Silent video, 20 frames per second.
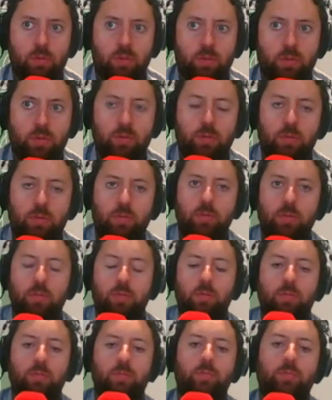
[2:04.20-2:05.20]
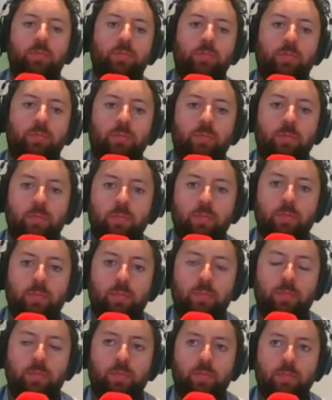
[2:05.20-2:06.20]

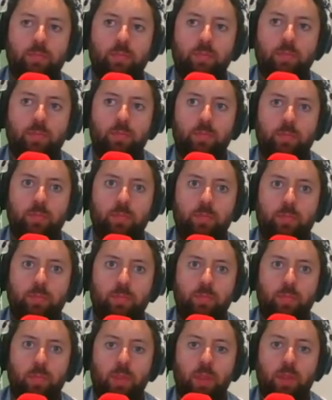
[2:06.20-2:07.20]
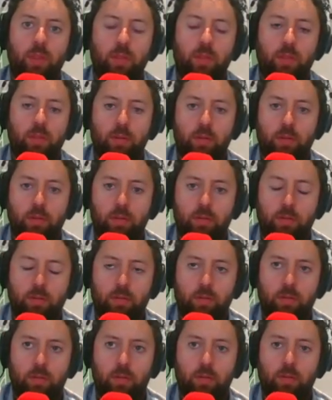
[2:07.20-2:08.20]

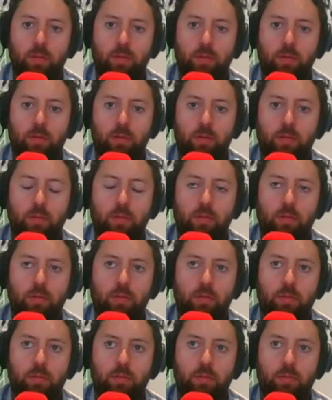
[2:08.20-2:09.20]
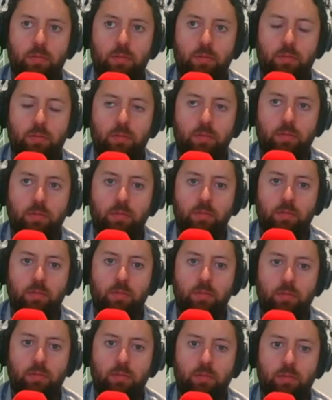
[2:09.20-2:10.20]

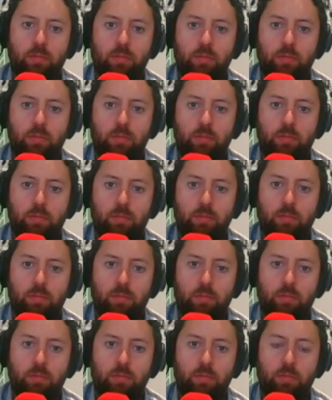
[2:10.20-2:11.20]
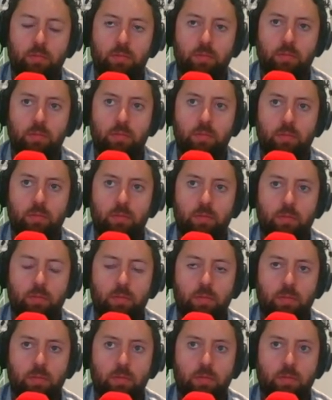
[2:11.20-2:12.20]
(silent)